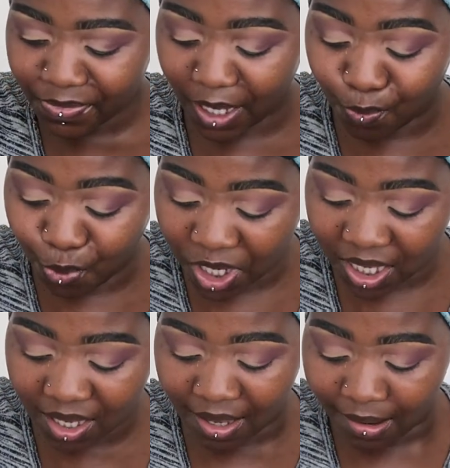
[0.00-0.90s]
And
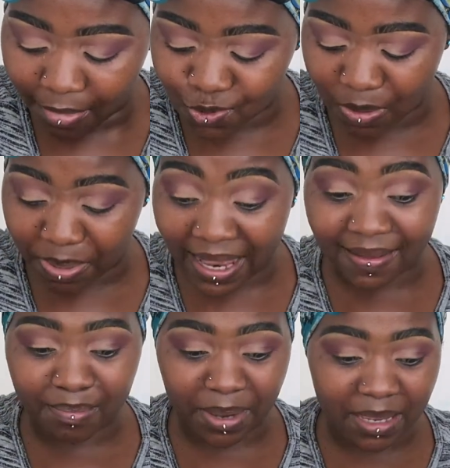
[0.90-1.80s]
we are going to apply
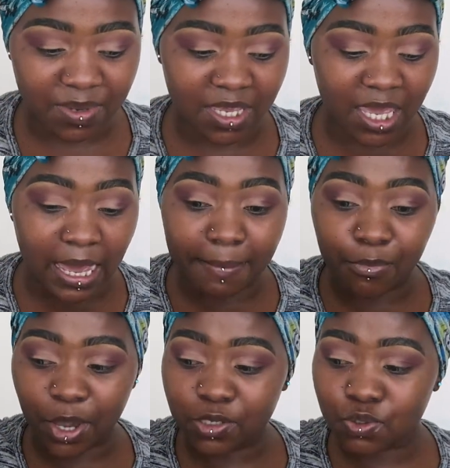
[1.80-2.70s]
that baby. I'm
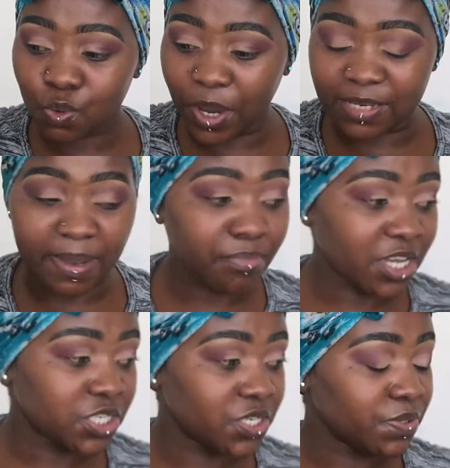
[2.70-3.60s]
going to wet my
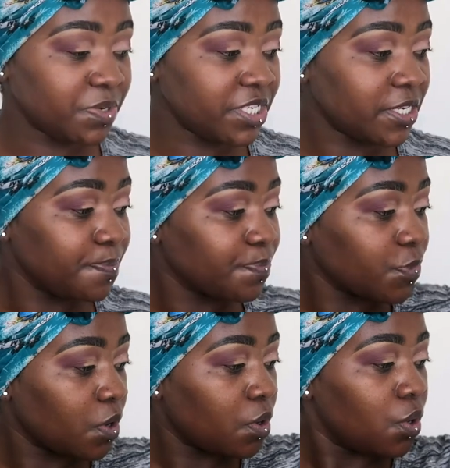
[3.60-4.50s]
brush a little bit
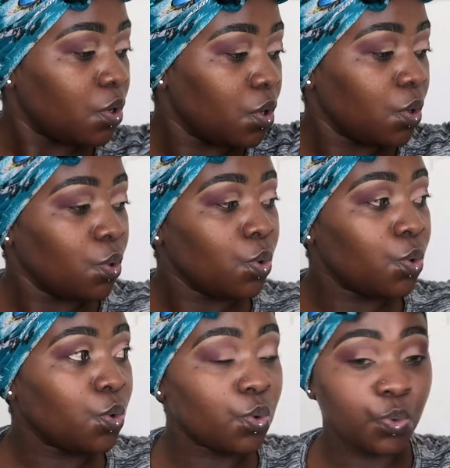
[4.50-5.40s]

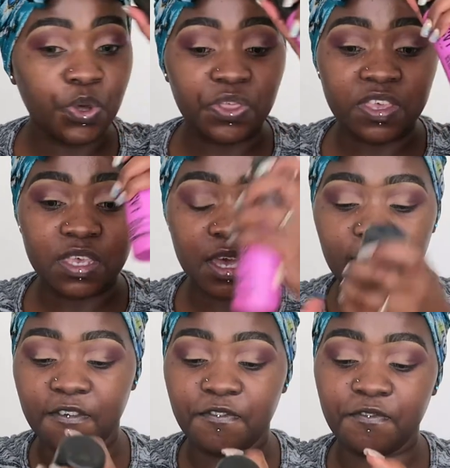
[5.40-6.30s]

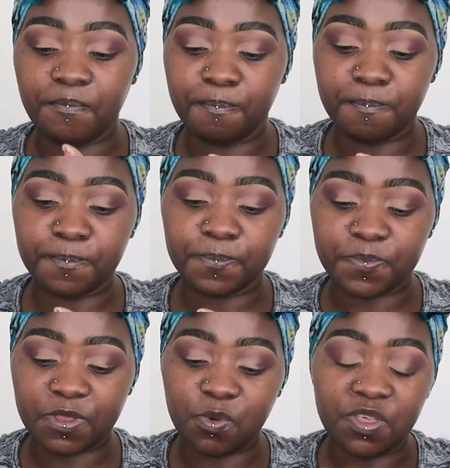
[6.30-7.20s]

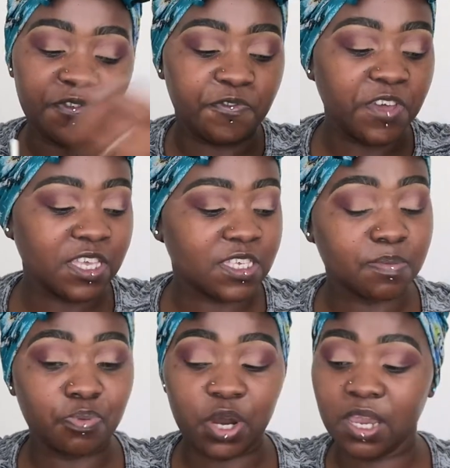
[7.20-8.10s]
with a fix
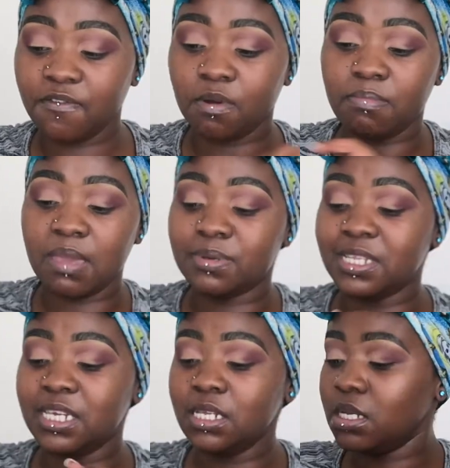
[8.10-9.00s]
spray from
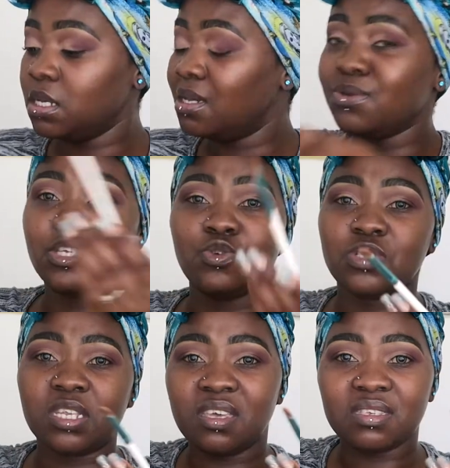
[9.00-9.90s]
Maybelline. You can use
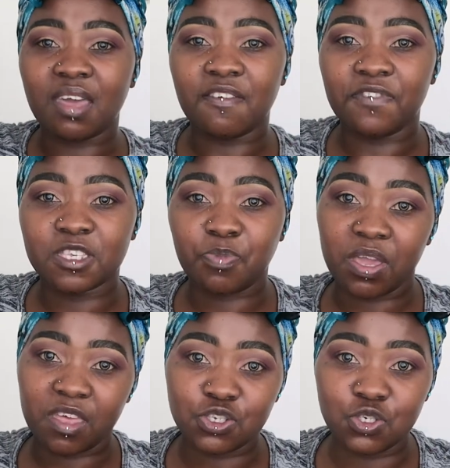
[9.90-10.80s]
any Stay Fix
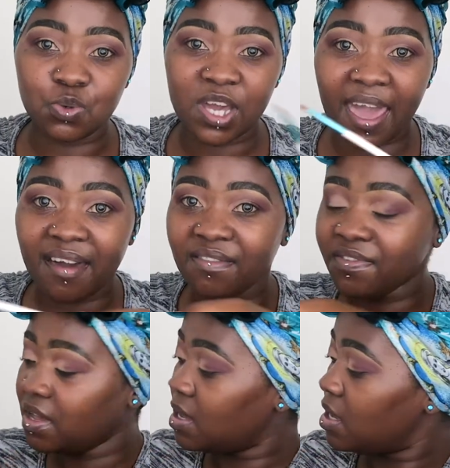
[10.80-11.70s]
spray that you have.